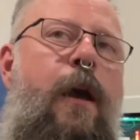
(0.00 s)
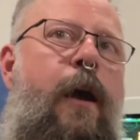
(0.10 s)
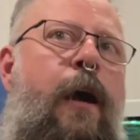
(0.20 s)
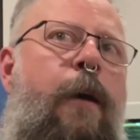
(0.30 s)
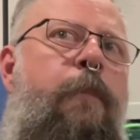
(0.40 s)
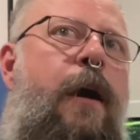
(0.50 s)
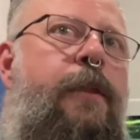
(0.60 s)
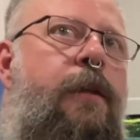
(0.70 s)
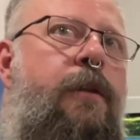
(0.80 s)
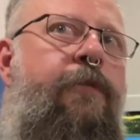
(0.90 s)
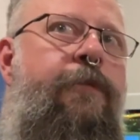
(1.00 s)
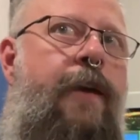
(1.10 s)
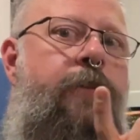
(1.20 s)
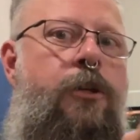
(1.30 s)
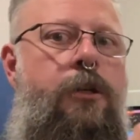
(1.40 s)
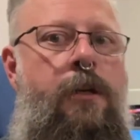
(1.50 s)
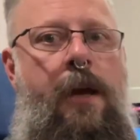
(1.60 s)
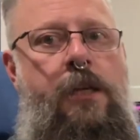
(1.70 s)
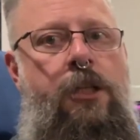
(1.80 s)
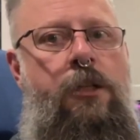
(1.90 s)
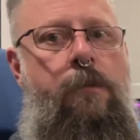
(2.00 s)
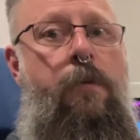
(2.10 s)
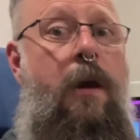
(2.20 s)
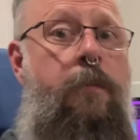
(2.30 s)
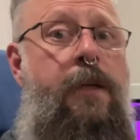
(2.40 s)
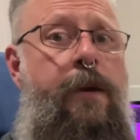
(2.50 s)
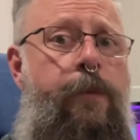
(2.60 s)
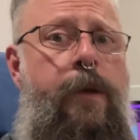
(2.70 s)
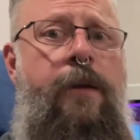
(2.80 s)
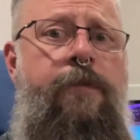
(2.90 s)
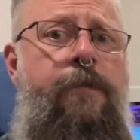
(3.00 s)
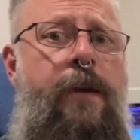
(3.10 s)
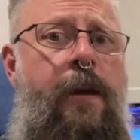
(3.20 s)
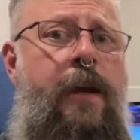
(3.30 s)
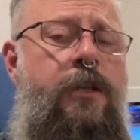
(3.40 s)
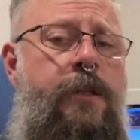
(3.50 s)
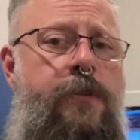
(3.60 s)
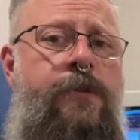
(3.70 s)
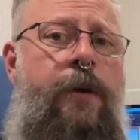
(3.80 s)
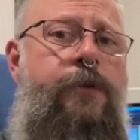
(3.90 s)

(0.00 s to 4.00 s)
I think the 500 I should probably get rid of and actually sell